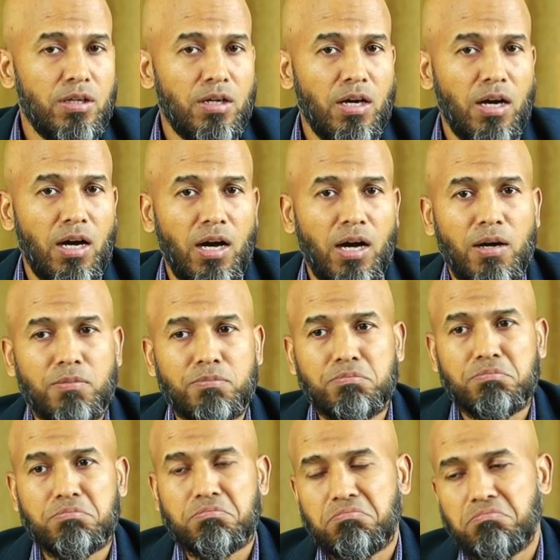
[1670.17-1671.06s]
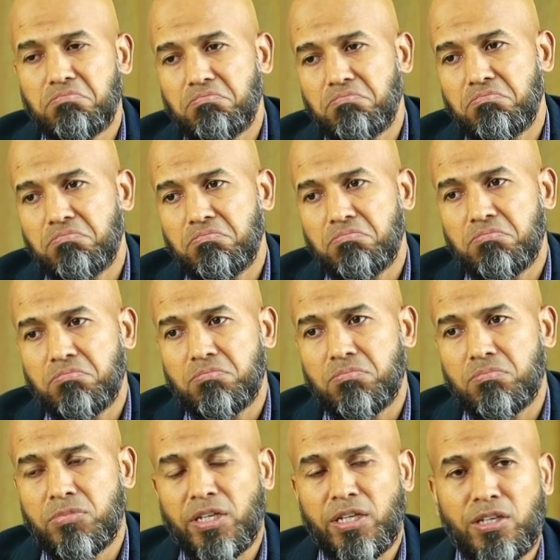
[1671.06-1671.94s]

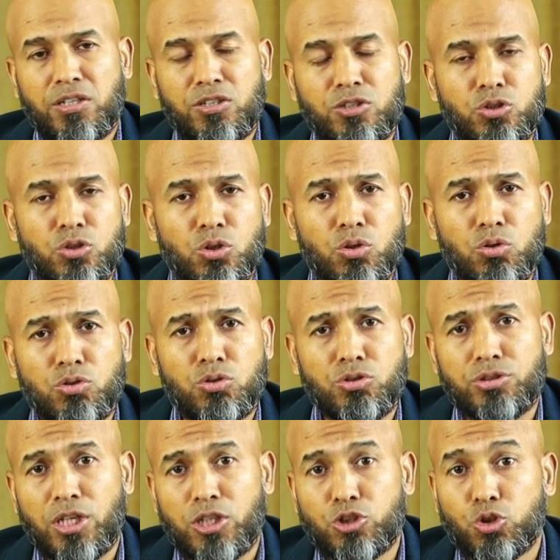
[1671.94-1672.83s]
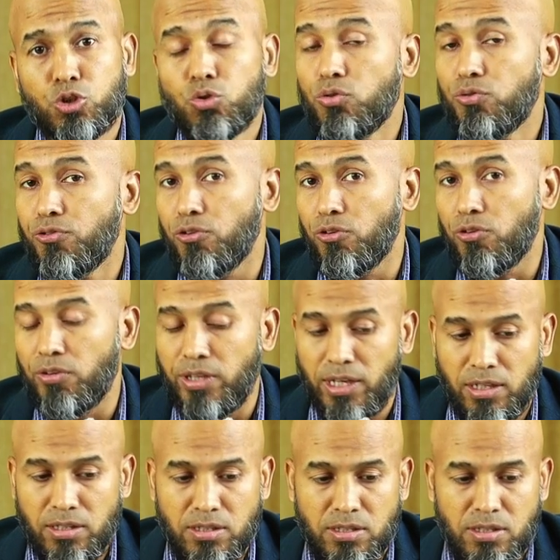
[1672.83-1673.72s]
there is no such good for
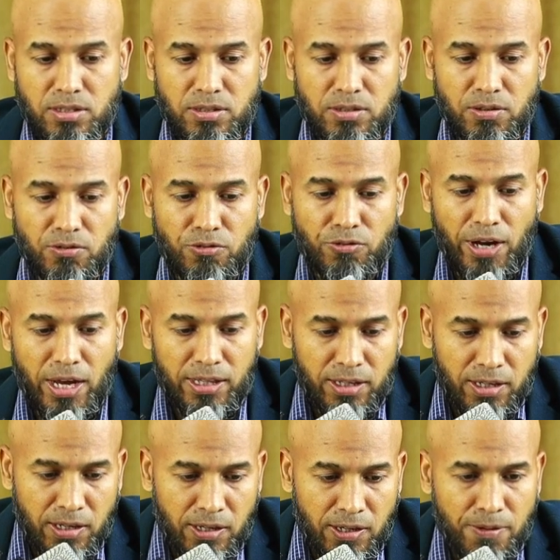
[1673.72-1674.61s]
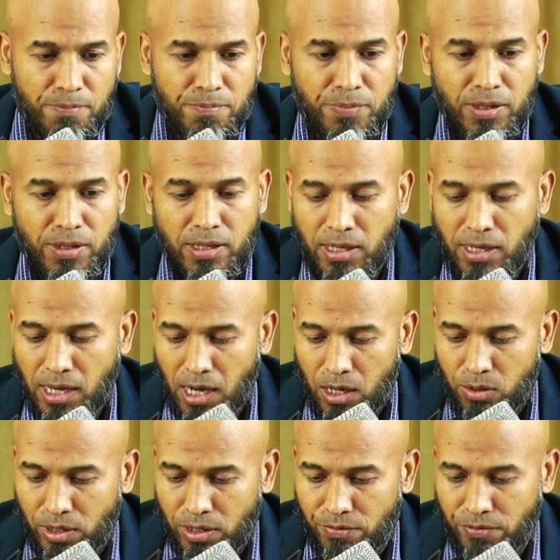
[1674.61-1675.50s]
this. Rather, I
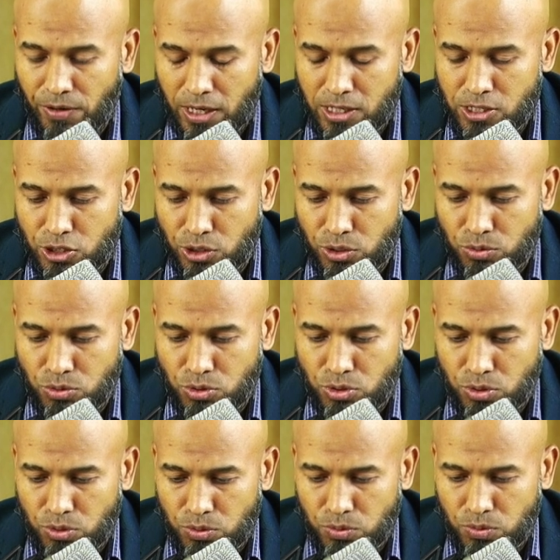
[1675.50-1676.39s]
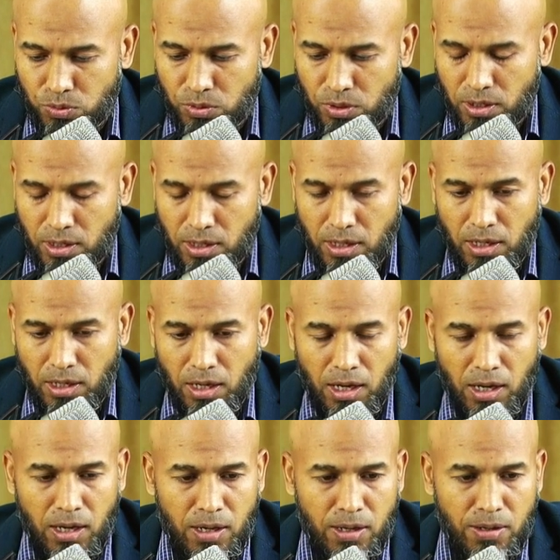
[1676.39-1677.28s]
would advise you to
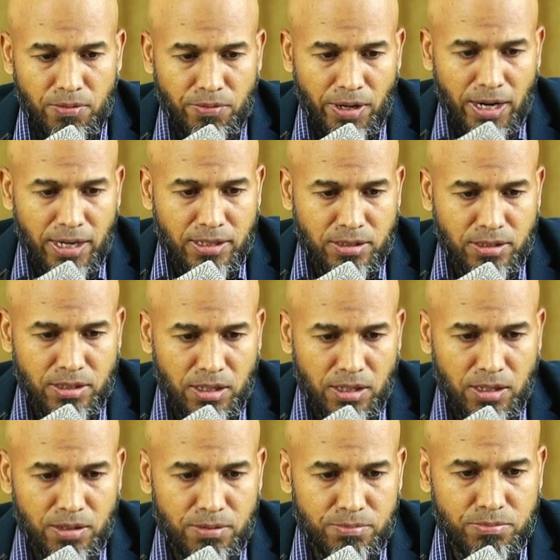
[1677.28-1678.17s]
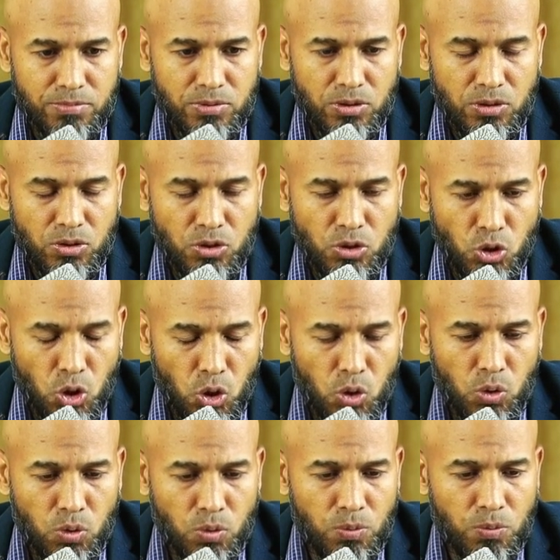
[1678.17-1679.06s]
write
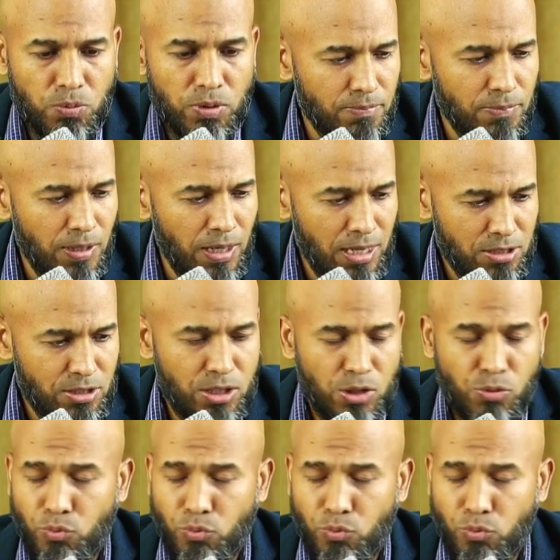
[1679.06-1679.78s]
no less than